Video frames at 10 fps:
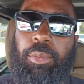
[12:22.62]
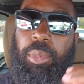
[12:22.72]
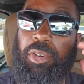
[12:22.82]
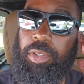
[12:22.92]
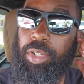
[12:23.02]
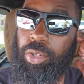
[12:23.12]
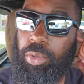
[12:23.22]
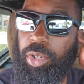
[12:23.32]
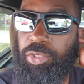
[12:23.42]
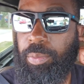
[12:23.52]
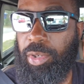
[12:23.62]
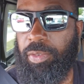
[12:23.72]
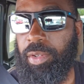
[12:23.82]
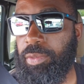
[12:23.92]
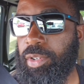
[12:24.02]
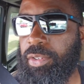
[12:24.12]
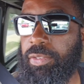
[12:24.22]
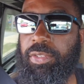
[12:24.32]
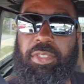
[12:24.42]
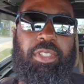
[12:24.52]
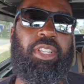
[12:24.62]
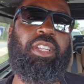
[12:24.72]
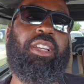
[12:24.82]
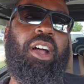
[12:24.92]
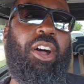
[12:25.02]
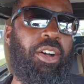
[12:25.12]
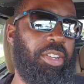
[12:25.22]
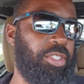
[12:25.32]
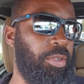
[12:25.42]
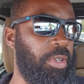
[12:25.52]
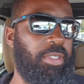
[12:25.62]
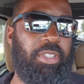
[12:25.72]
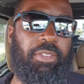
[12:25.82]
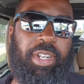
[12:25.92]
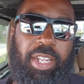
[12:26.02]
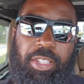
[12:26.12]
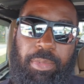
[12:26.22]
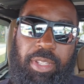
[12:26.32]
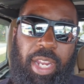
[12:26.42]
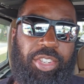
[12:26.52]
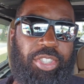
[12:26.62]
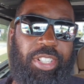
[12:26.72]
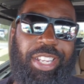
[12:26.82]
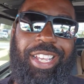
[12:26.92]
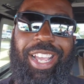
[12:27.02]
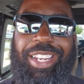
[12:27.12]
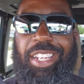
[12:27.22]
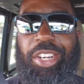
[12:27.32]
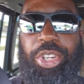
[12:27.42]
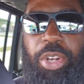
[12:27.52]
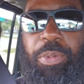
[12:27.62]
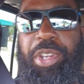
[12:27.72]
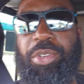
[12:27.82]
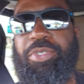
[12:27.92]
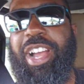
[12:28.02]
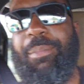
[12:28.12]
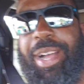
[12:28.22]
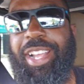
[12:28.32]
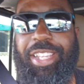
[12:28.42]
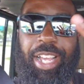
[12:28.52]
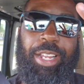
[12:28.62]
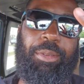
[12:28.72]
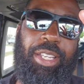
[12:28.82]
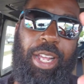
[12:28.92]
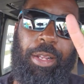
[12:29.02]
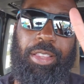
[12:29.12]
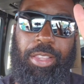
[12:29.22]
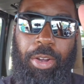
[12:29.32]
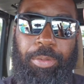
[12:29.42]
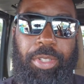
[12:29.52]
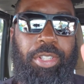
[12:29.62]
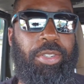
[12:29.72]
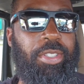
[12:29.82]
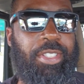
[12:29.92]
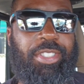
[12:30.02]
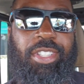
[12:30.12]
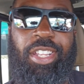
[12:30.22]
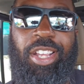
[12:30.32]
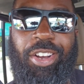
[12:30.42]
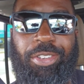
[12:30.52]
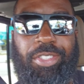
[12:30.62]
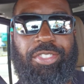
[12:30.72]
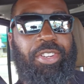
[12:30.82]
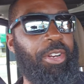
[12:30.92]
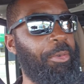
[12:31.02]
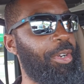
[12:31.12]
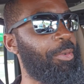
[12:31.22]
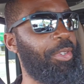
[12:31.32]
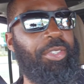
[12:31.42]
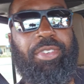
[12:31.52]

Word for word: removing the doors, removing the roofs, all sorts of customization. And then you know when you drive by, you gotta you gotta throw up the deuces on the steering wheel when you